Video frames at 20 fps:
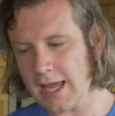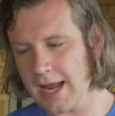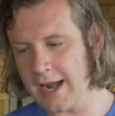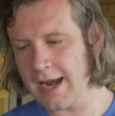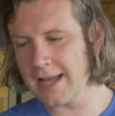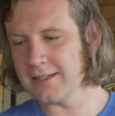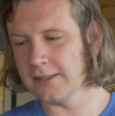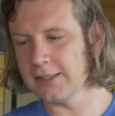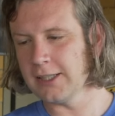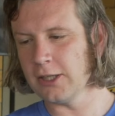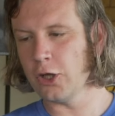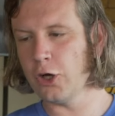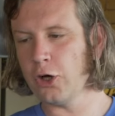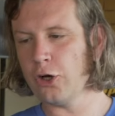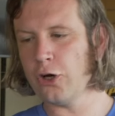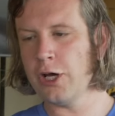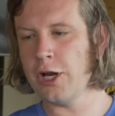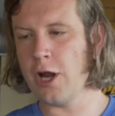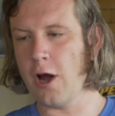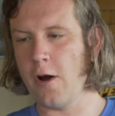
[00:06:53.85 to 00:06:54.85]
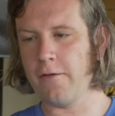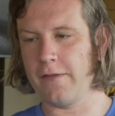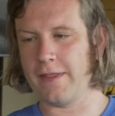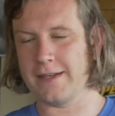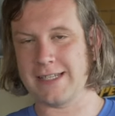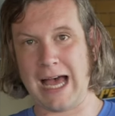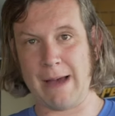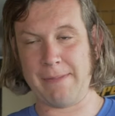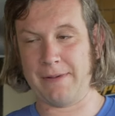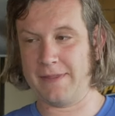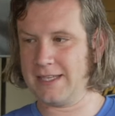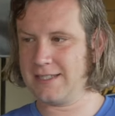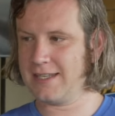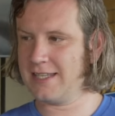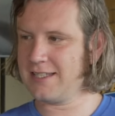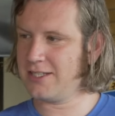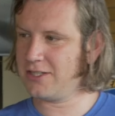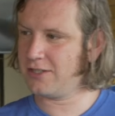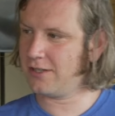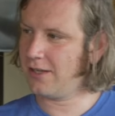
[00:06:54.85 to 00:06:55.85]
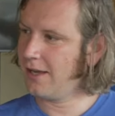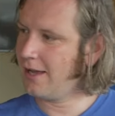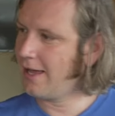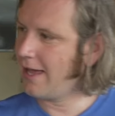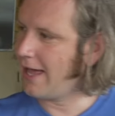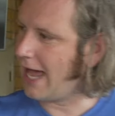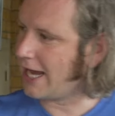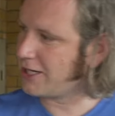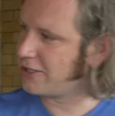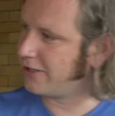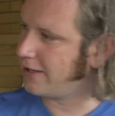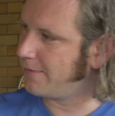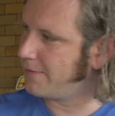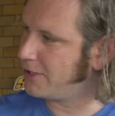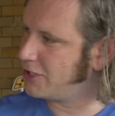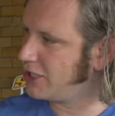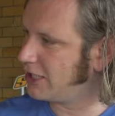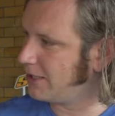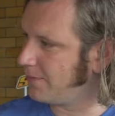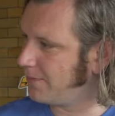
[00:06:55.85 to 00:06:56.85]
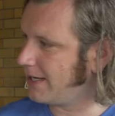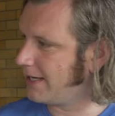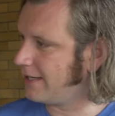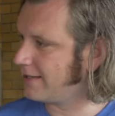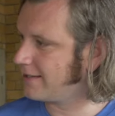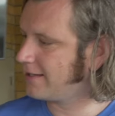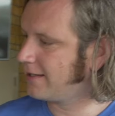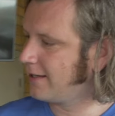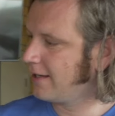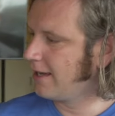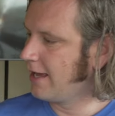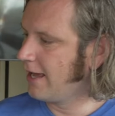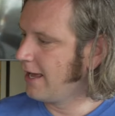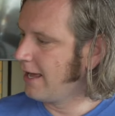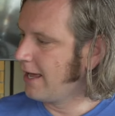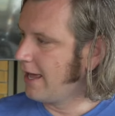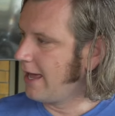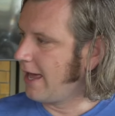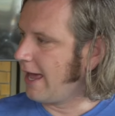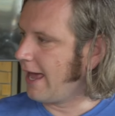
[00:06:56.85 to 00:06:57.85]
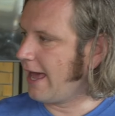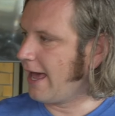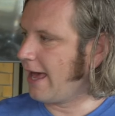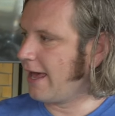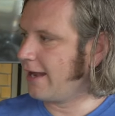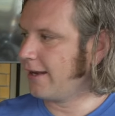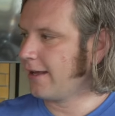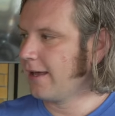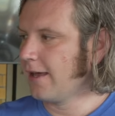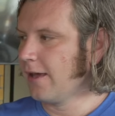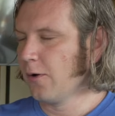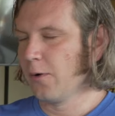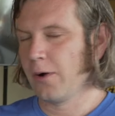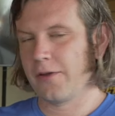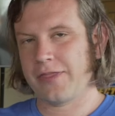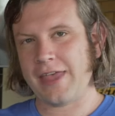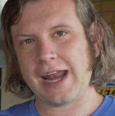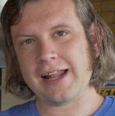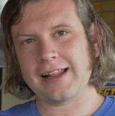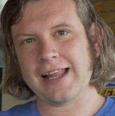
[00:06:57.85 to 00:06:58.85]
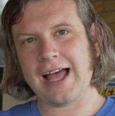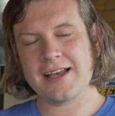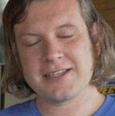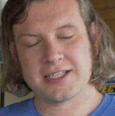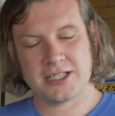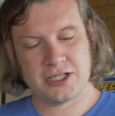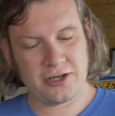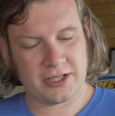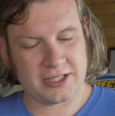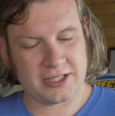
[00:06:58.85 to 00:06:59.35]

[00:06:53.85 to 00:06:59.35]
And it has a little hood over the top of this. This is actually the machine piece. And what that allows is